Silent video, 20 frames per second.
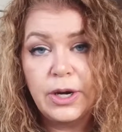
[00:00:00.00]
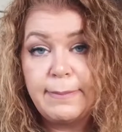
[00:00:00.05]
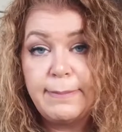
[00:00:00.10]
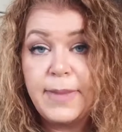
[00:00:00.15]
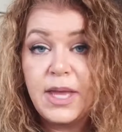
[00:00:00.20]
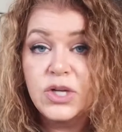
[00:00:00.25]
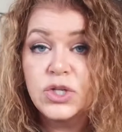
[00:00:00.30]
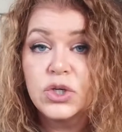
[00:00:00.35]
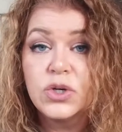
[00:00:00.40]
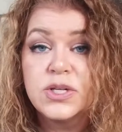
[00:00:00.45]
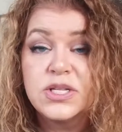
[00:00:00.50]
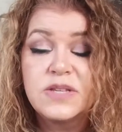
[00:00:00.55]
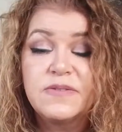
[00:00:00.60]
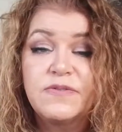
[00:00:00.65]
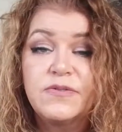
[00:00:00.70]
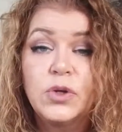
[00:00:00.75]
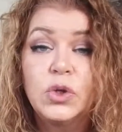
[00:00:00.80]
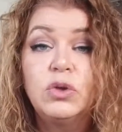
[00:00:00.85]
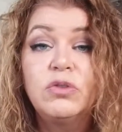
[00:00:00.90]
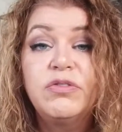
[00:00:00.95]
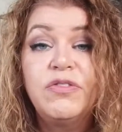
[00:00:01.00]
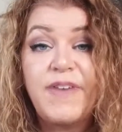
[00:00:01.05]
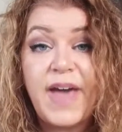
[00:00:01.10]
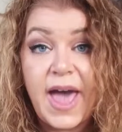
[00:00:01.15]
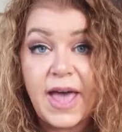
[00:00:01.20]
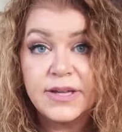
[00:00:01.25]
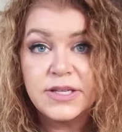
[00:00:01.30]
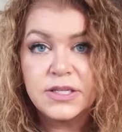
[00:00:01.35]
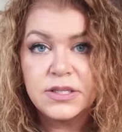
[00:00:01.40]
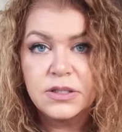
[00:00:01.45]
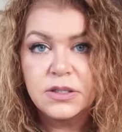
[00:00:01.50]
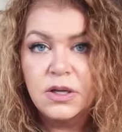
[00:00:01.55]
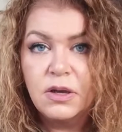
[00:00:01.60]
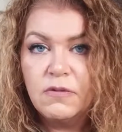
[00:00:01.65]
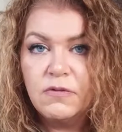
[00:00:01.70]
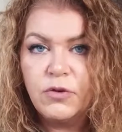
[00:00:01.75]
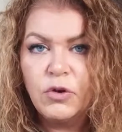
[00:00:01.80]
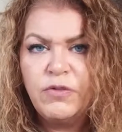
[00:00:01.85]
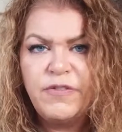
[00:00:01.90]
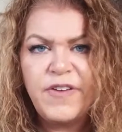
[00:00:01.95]
Make sure it's full fat
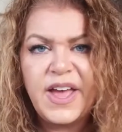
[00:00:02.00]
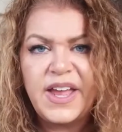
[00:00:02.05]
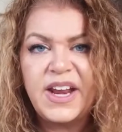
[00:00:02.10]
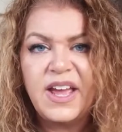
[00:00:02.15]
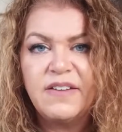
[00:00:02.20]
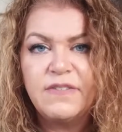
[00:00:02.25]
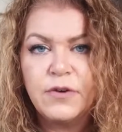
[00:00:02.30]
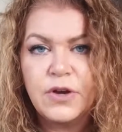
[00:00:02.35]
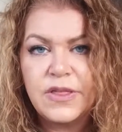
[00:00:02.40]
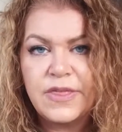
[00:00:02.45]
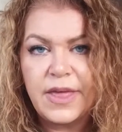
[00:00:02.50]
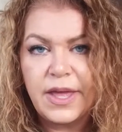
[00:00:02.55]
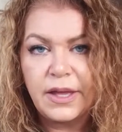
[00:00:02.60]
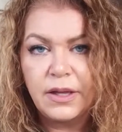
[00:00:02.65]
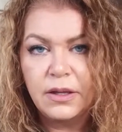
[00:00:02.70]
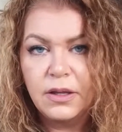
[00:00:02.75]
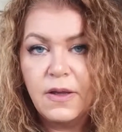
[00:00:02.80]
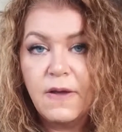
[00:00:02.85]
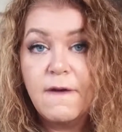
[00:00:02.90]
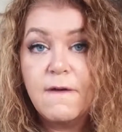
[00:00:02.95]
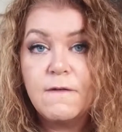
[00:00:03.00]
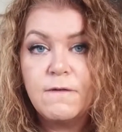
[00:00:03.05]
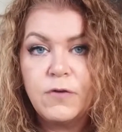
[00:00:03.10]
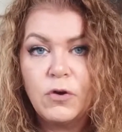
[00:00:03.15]
everything, full